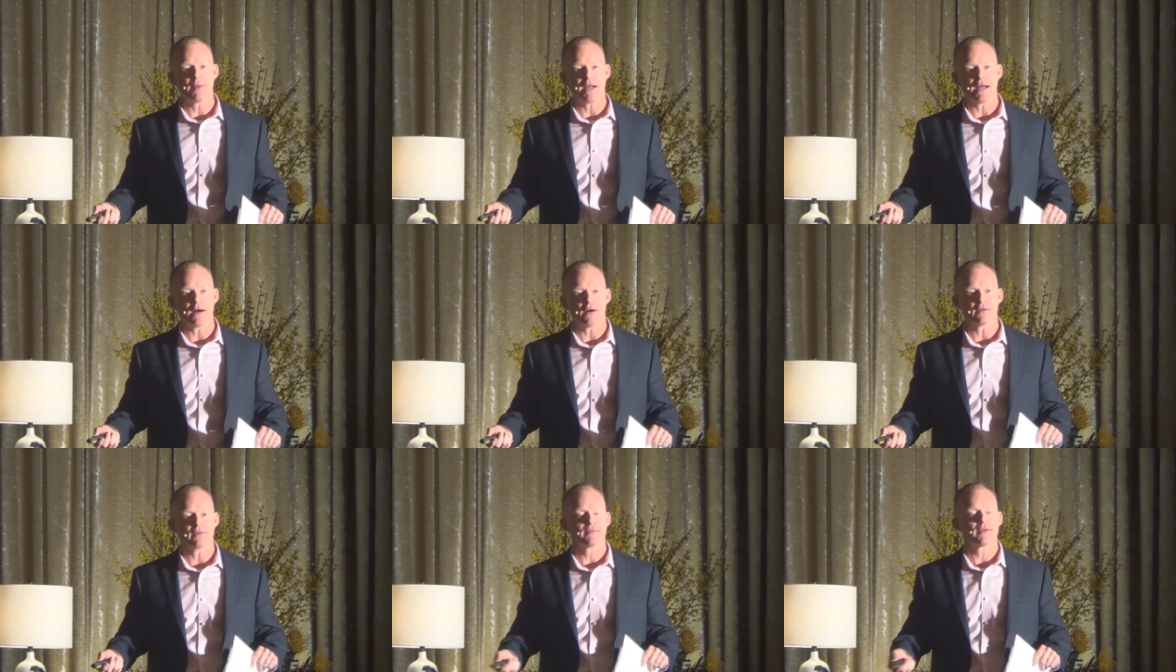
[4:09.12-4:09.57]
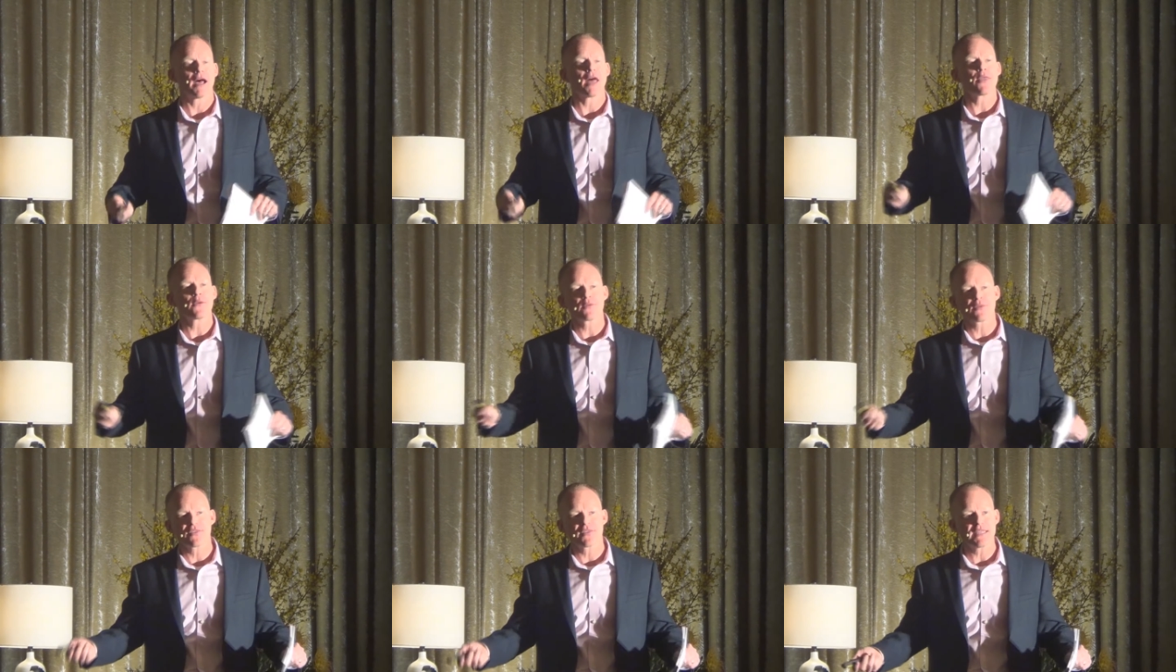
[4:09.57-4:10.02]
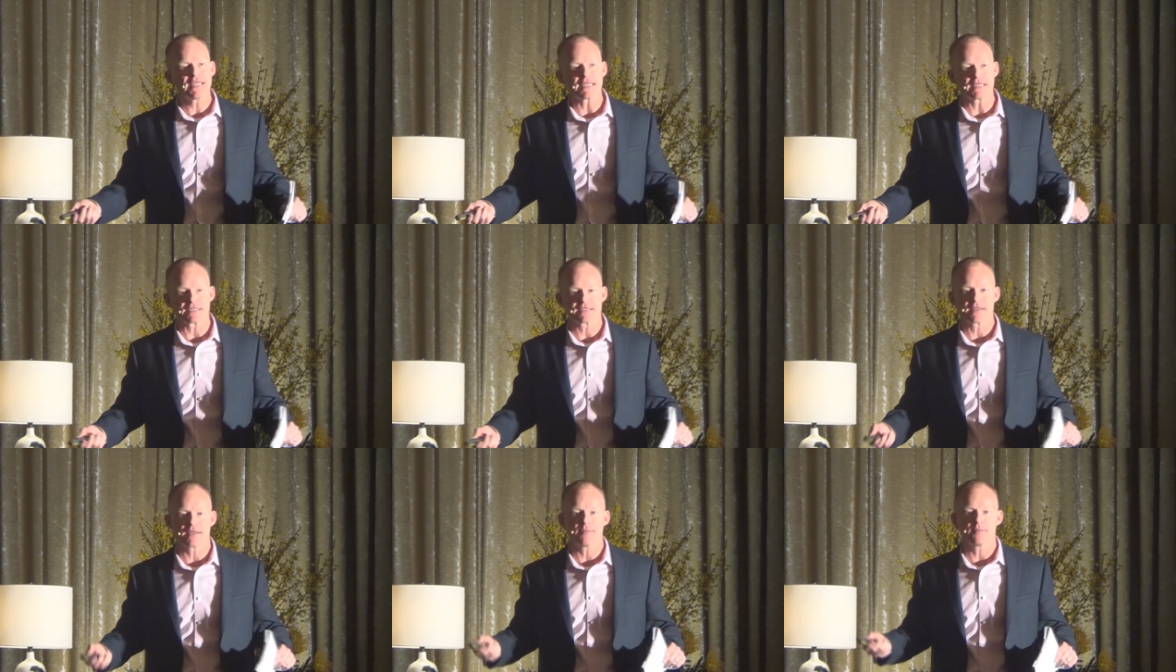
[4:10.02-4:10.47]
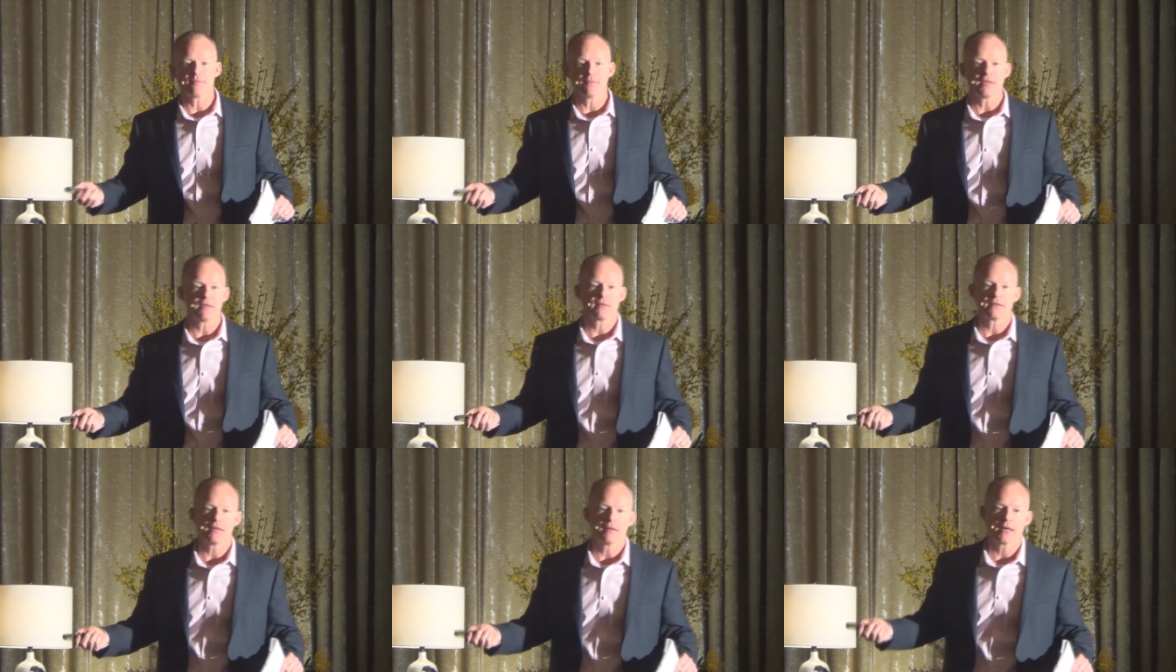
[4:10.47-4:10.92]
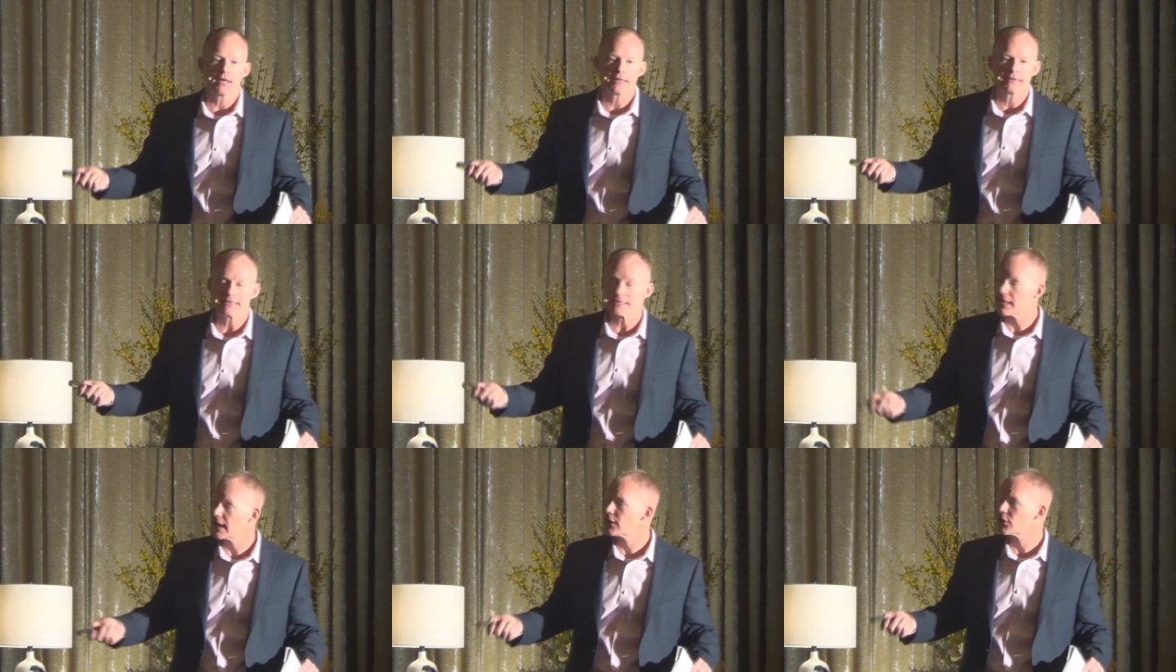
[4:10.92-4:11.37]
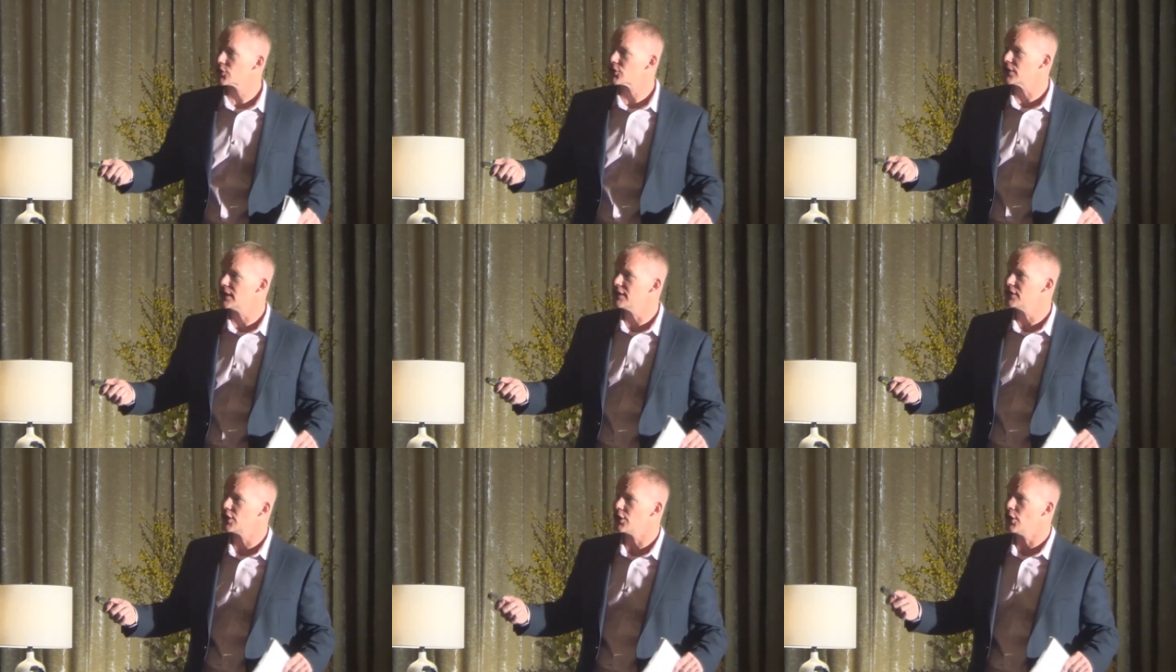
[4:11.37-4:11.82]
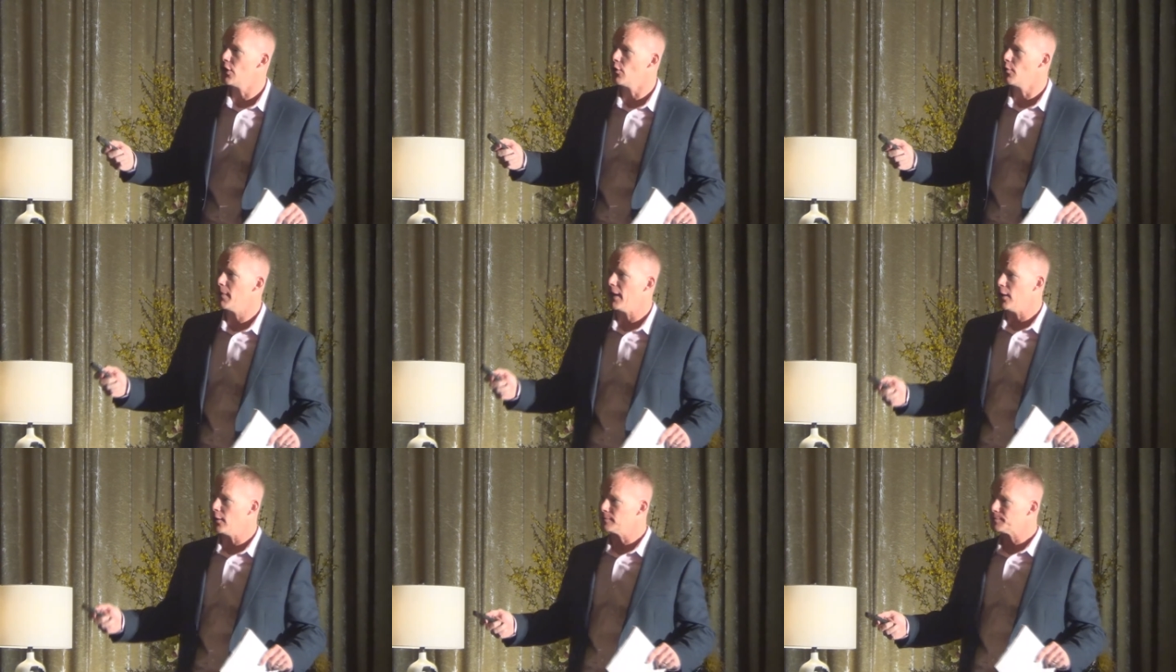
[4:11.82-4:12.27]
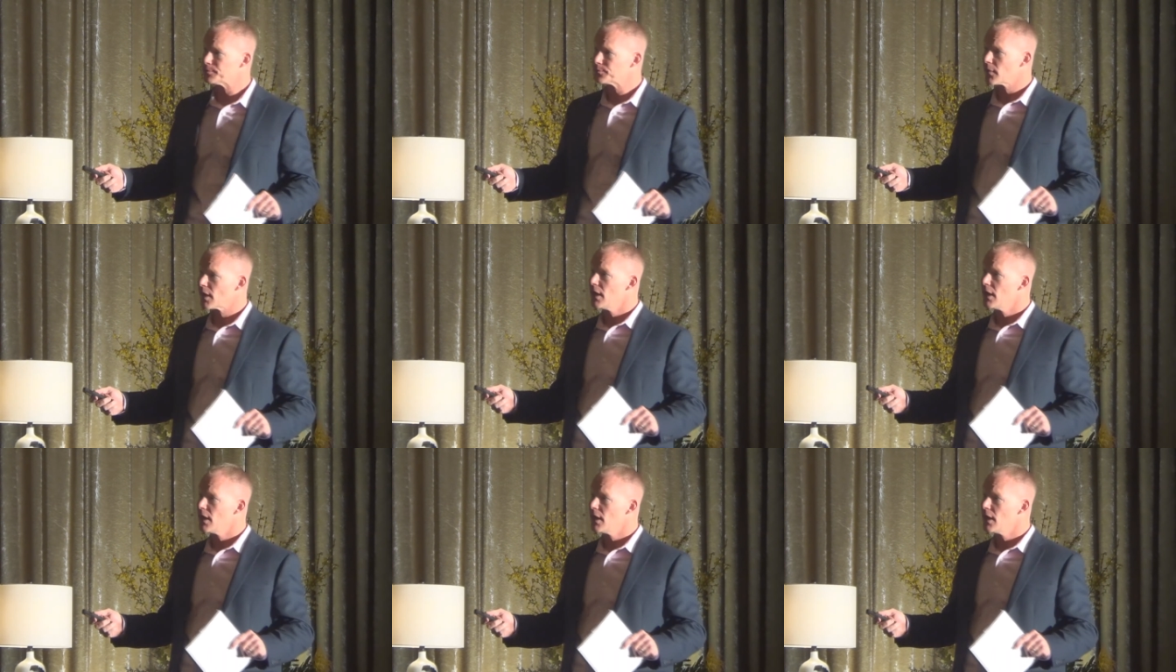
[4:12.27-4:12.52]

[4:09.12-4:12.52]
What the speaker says: about other things that designers need to know about.